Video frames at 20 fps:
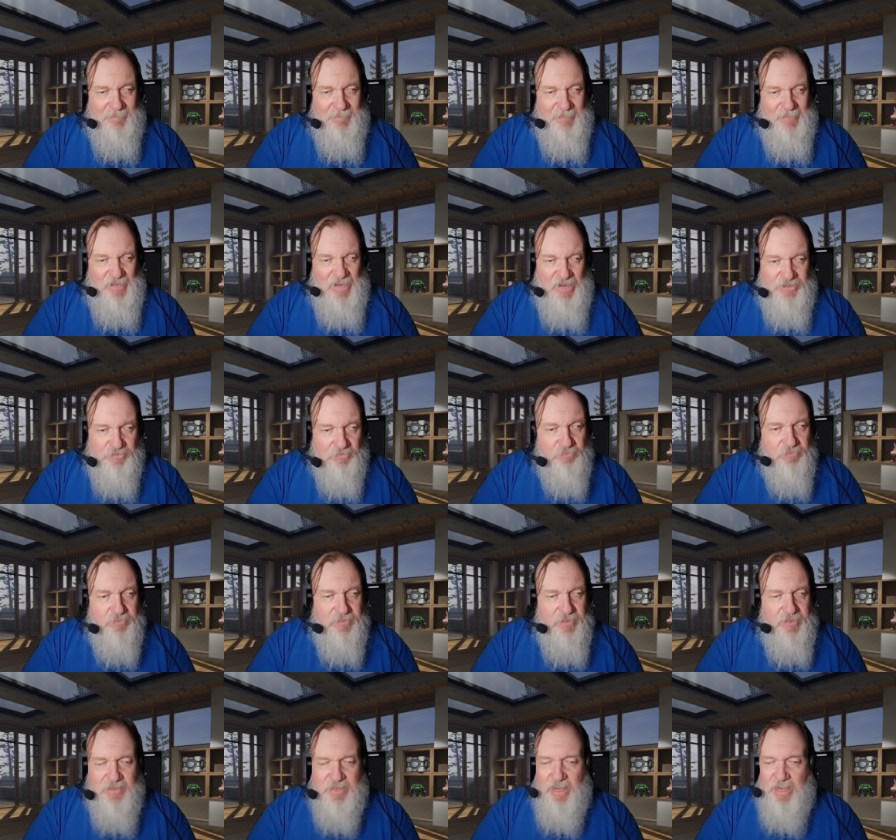I don't
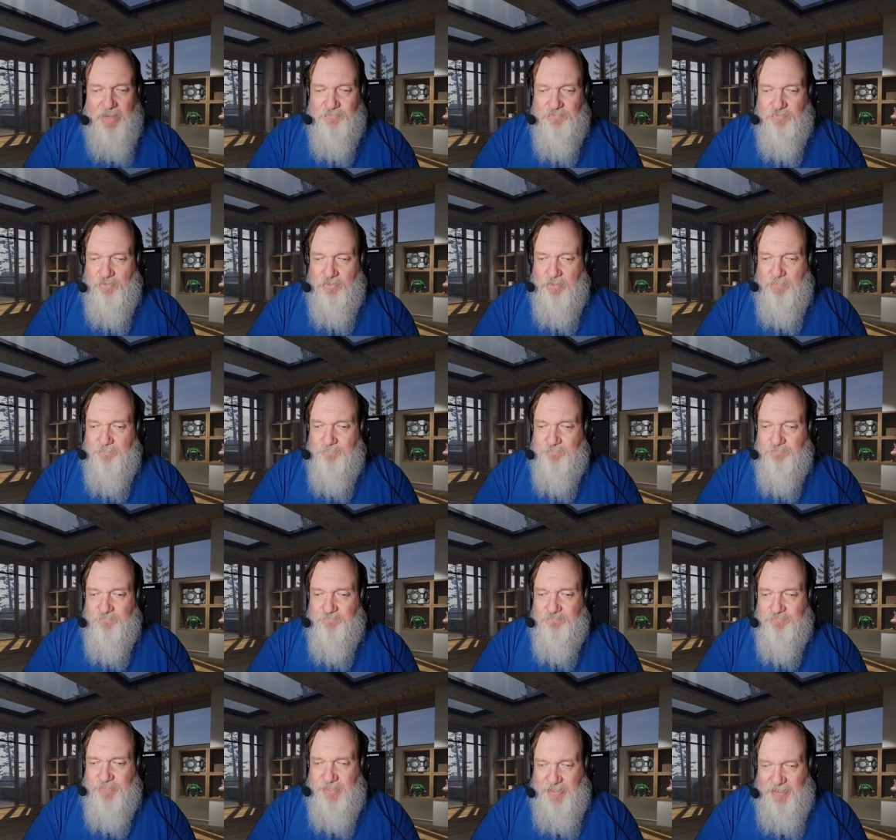think I will up
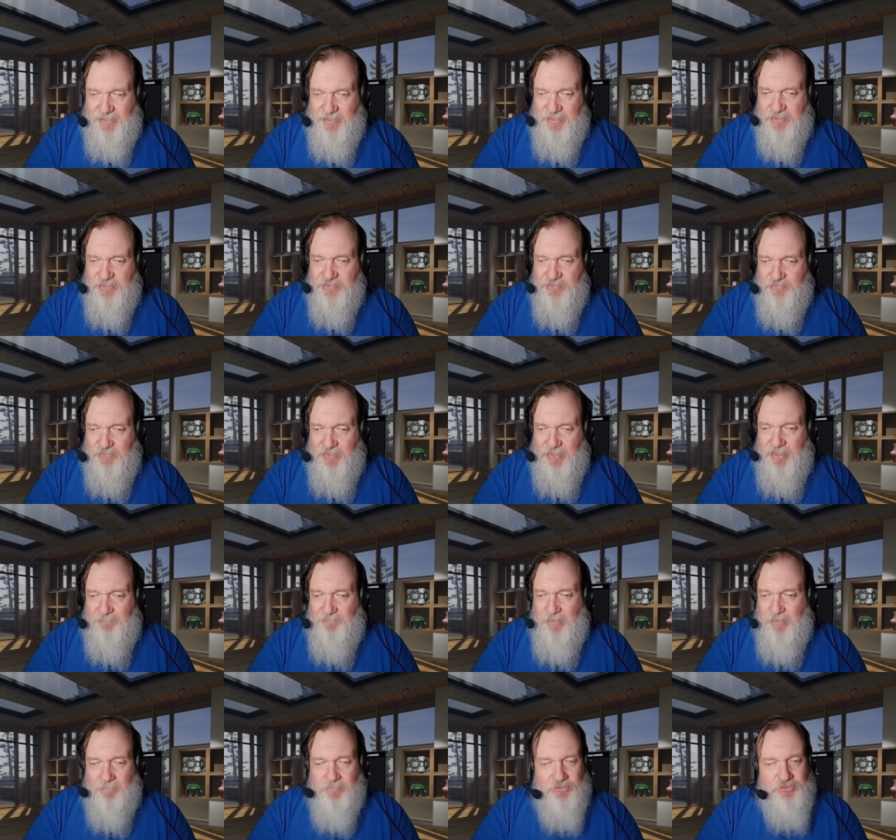take it to any
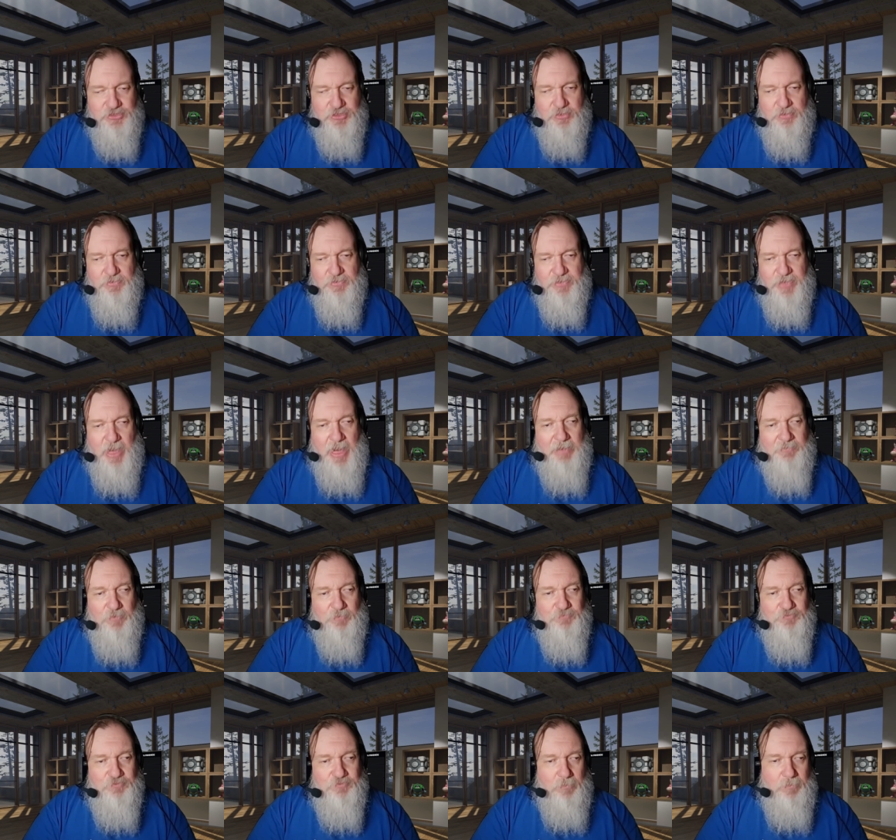publishers. I will
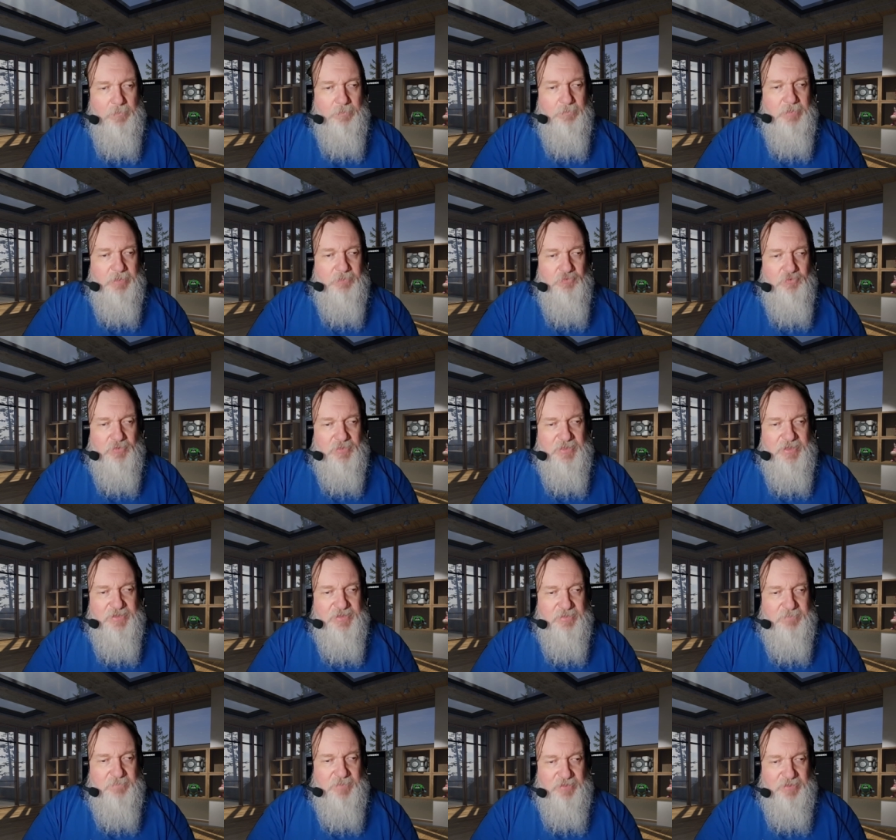probably
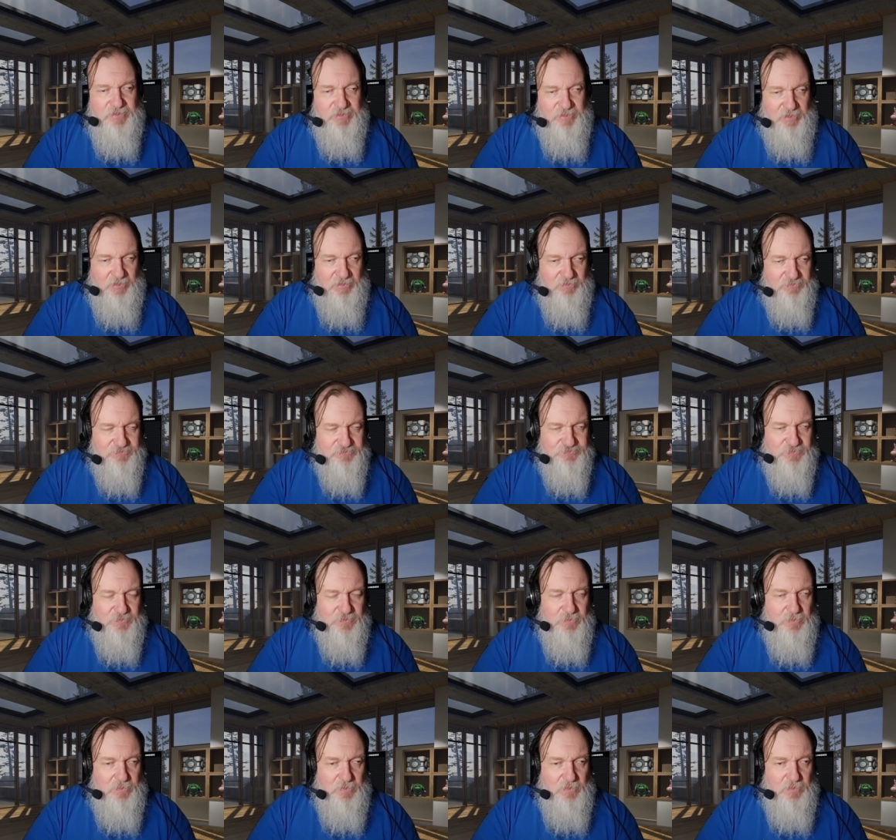release it myself.
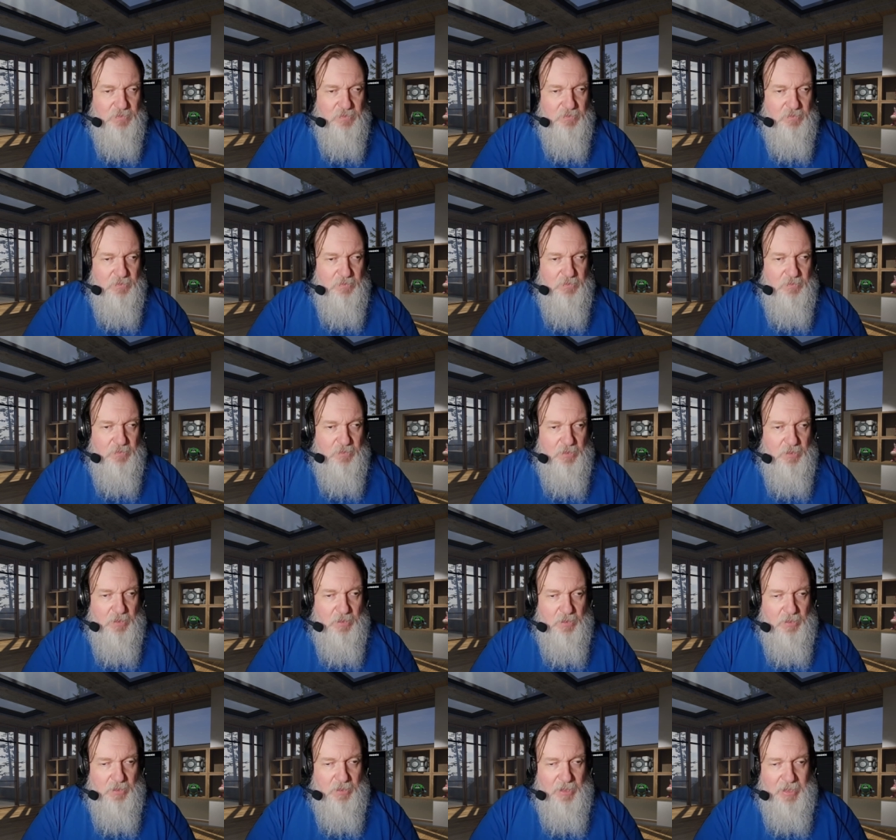
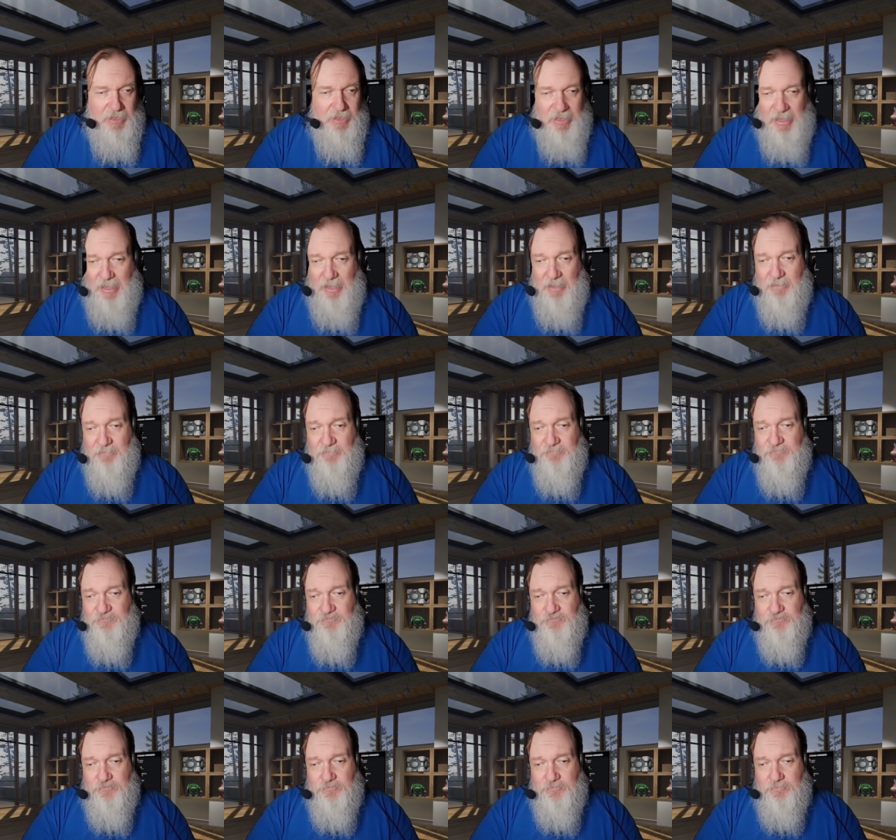Uh, I have
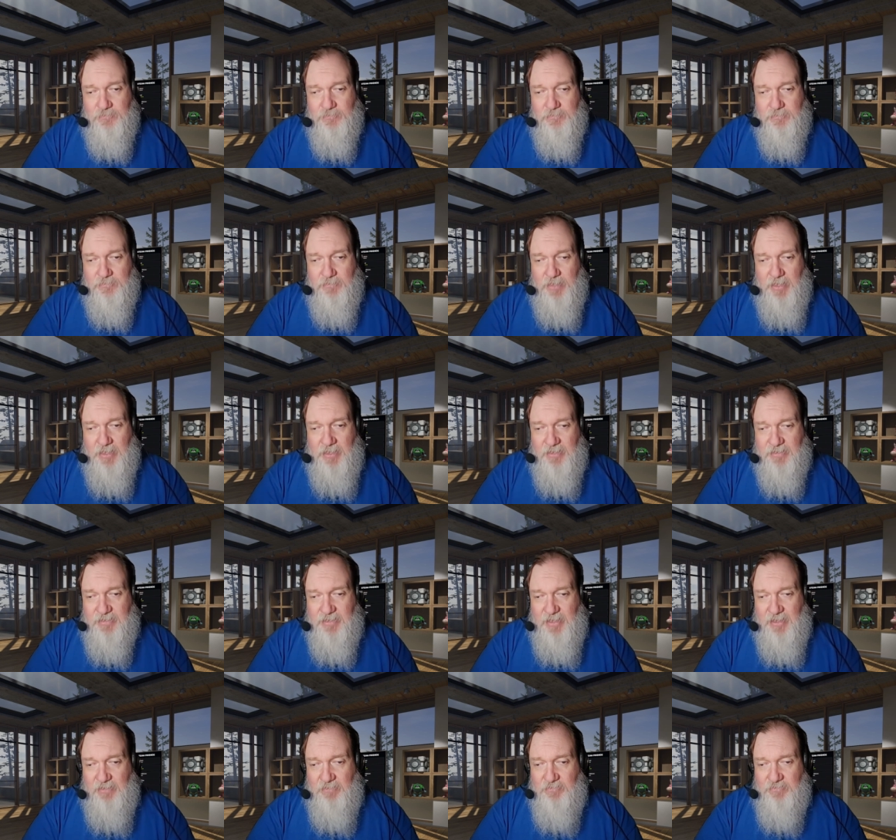an
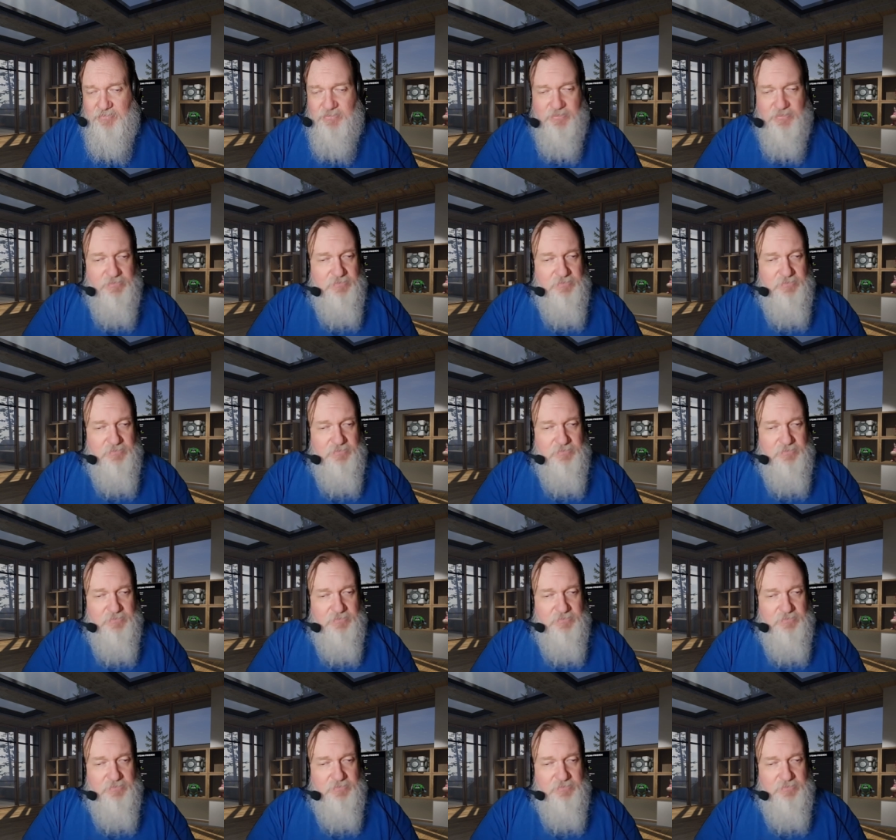account